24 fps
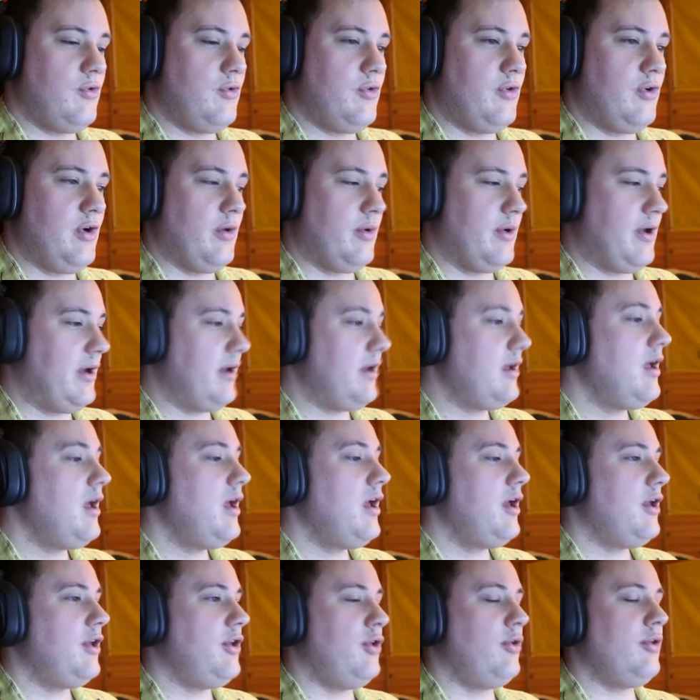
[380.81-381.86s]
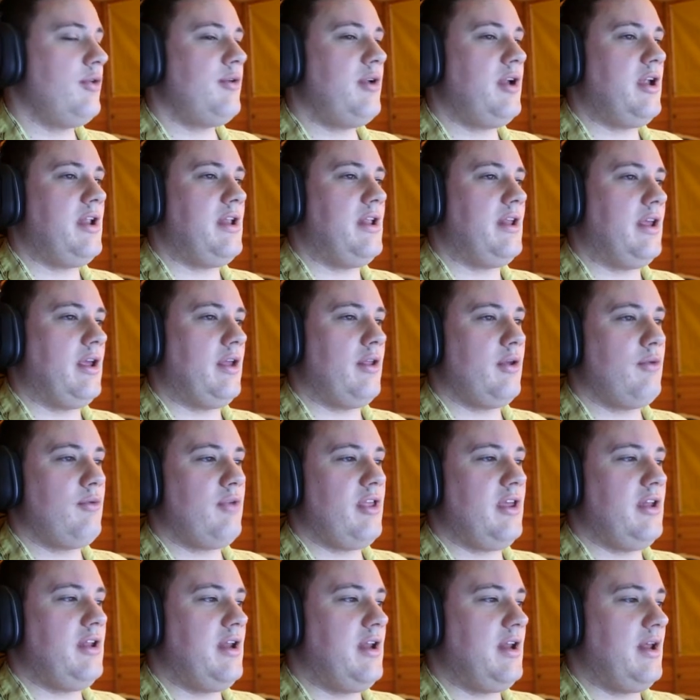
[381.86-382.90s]
Okay. You only
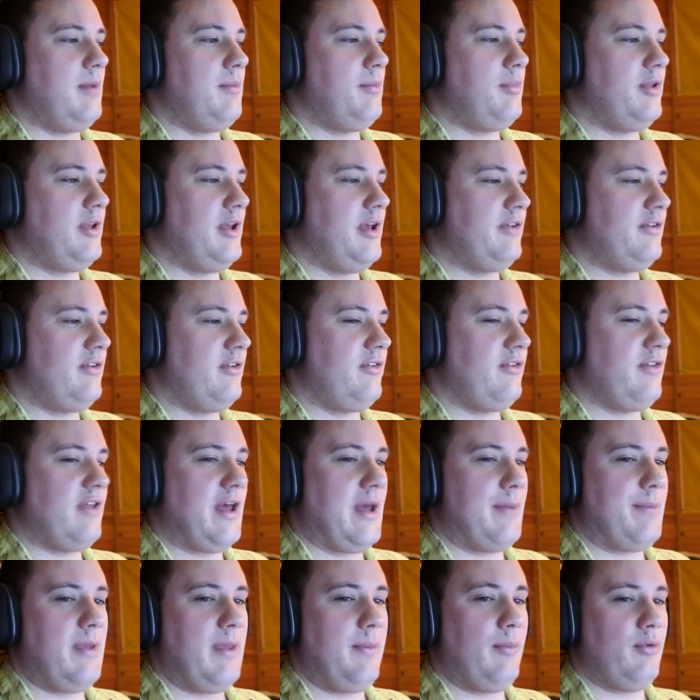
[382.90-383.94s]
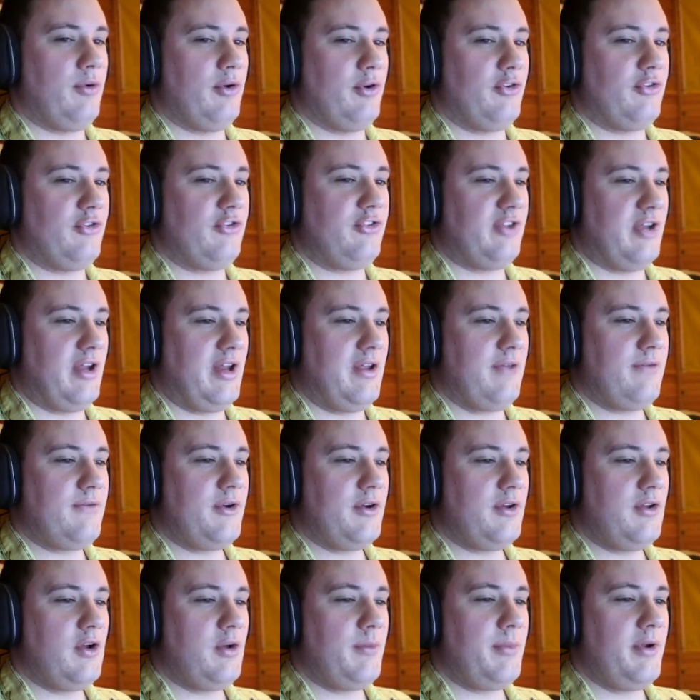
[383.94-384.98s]
really need it in places that people are sitting
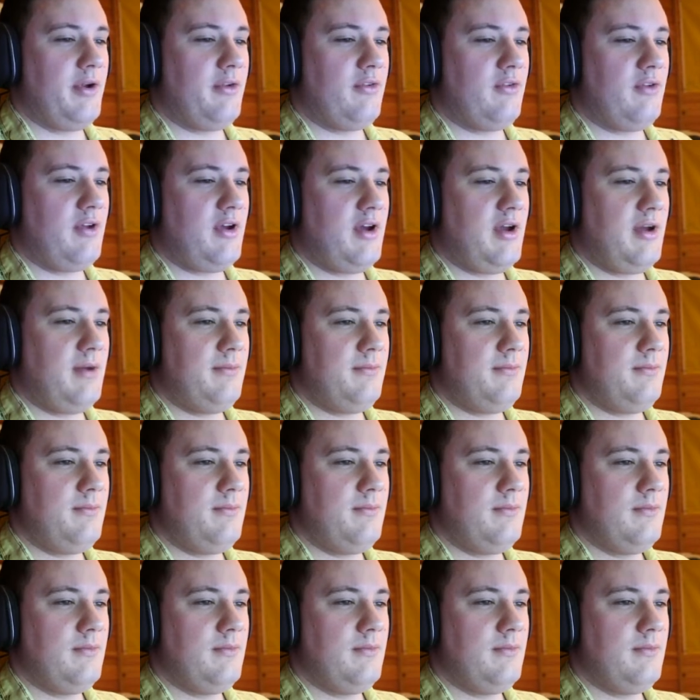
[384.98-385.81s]
for long periods of time.